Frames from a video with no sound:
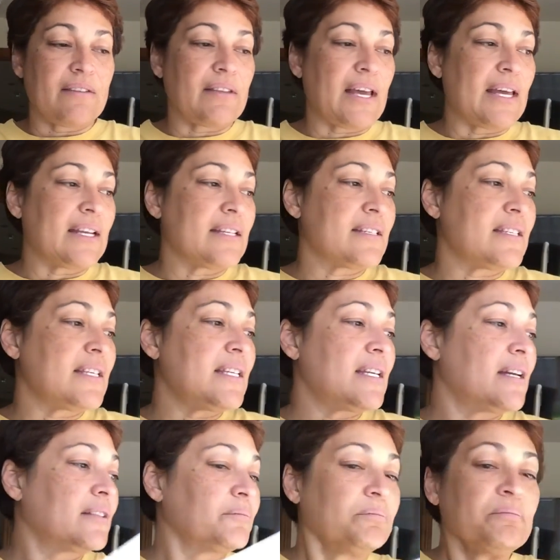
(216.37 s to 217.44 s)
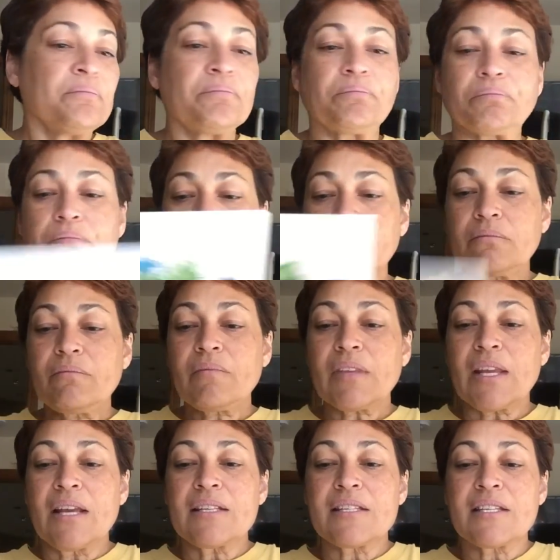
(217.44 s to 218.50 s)
and that is
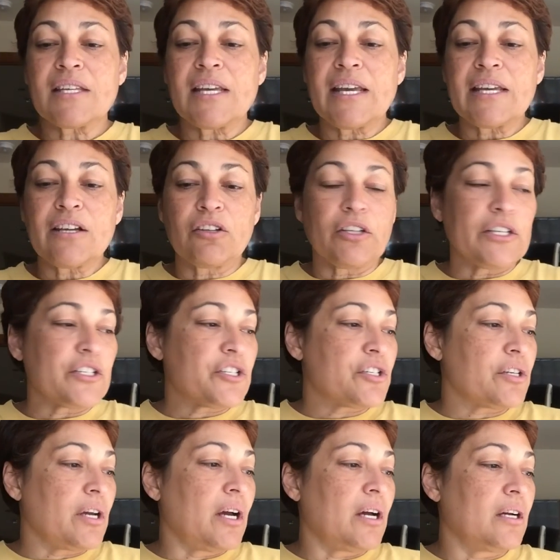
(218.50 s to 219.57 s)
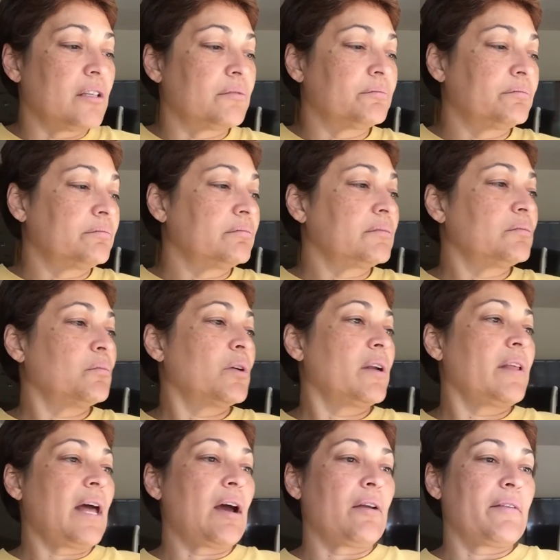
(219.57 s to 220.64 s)
it's the English,
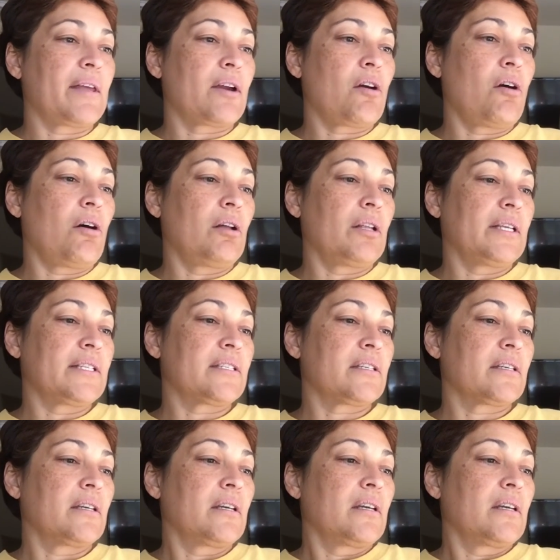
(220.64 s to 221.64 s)
how do they call it?